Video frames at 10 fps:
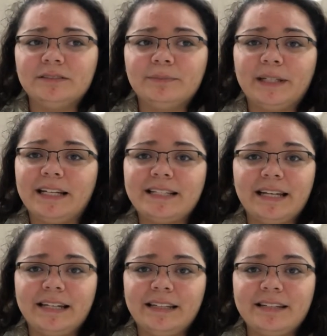because
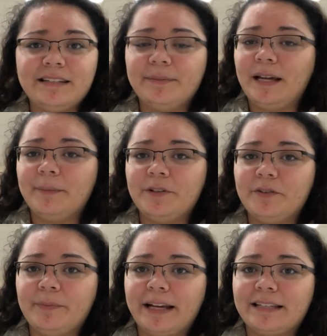they did this to me, I'm gonna
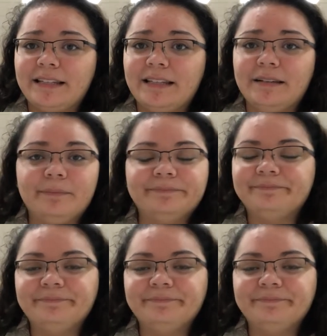do it back to them.